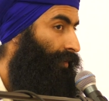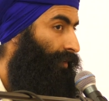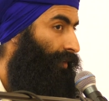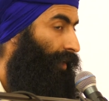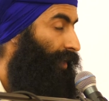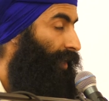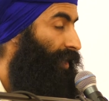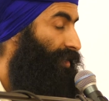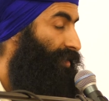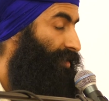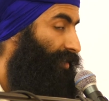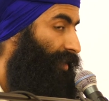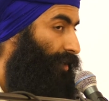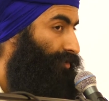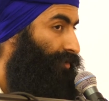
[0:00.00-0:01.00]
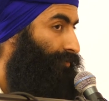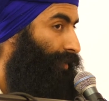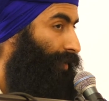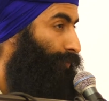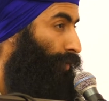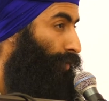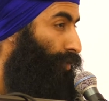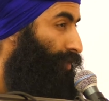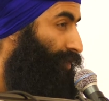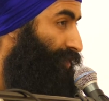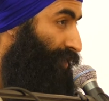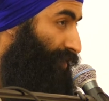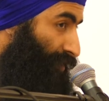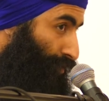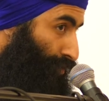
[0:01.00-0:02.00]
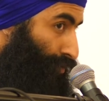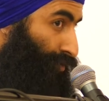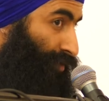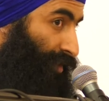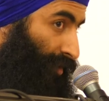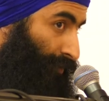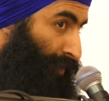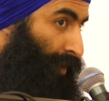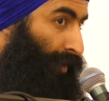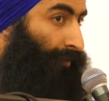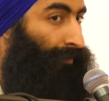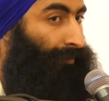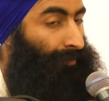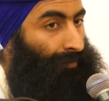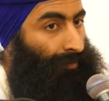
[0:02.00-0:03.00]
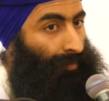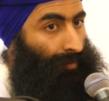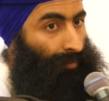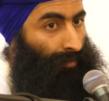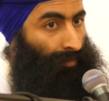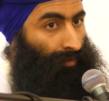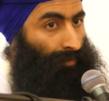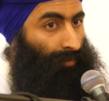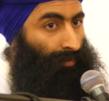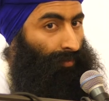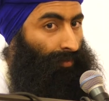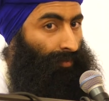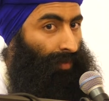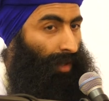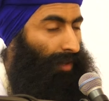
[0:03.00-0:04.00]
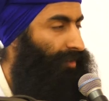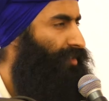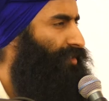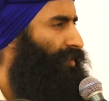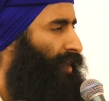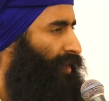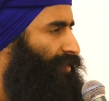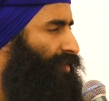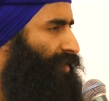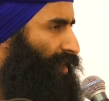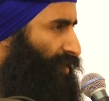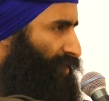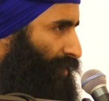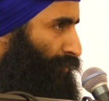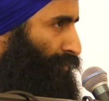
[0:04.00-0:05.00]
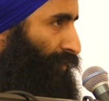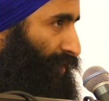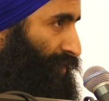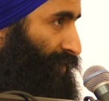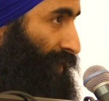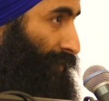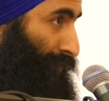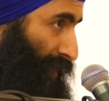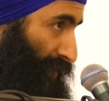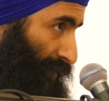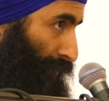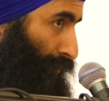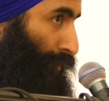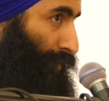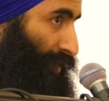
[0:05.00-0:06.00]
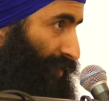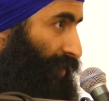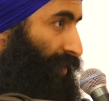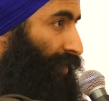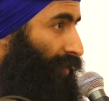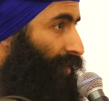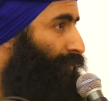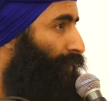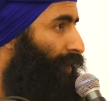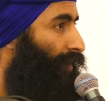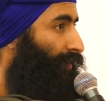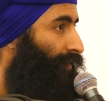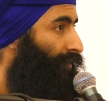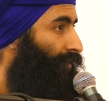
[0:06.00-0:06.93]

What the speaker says: And 80,000 people looked at the Guru's Kirtan. And just like today, some of us see metal when we see the Kirtan.